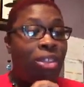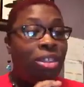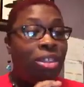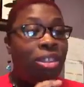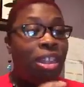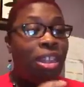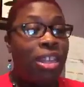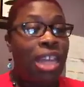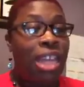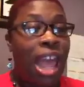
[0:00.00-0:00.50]

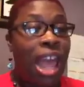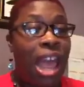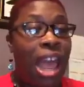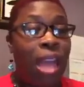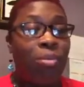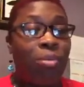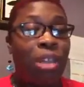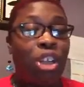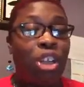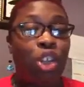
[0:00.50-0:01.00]
the
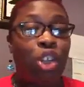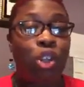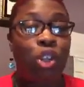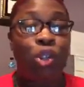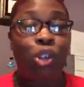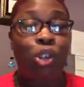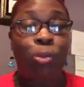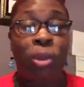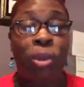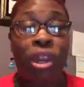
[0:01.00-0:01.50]
time that you
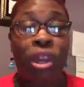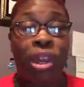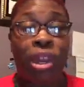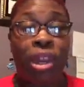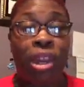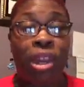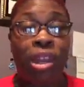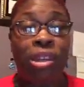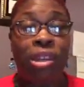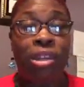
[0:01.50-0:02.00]

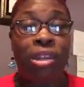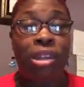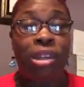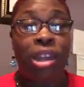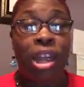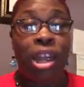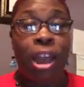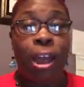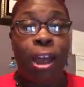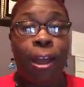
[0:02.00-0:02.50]
spend
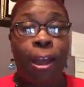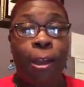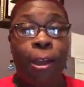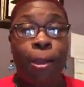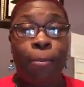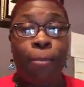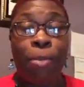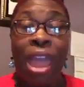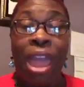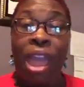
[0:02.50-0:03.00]

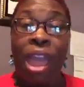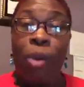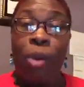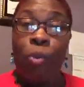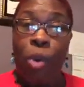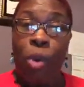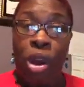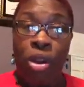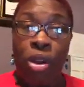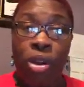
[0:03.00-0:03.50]
at
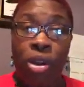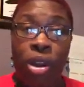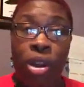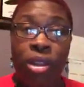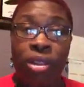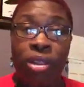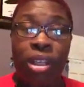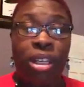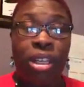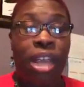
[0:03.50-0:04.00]
work,
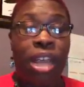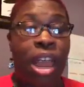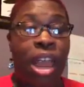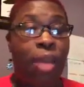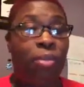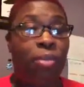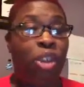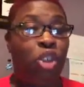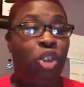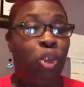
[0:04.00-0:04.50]
the
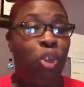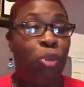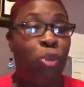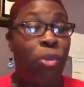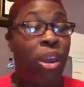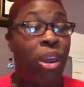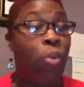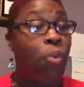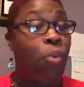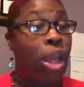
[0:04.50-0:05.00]
time that you
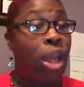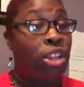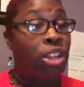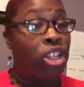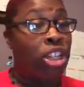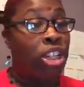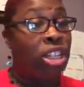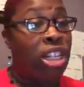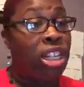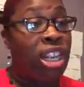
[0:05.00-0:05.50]
spend
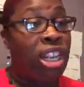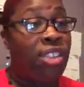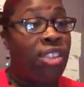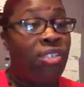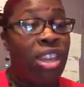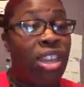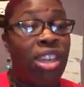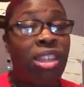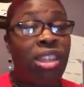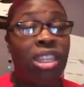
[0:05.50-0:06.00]
watching
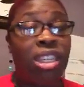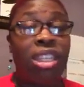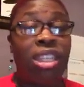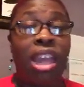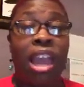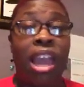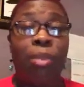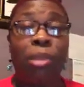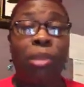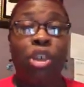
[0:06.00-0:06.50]
TV, the
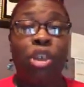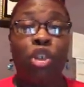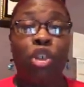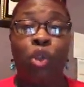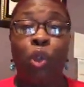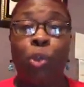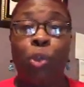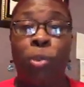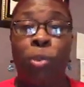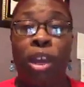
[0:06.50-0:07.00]
time that
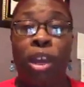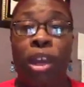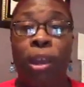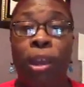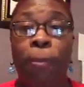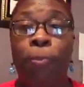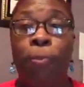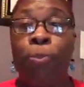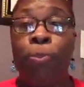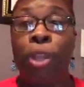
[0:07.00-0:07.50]
you
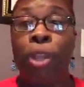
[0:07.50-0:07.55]
spend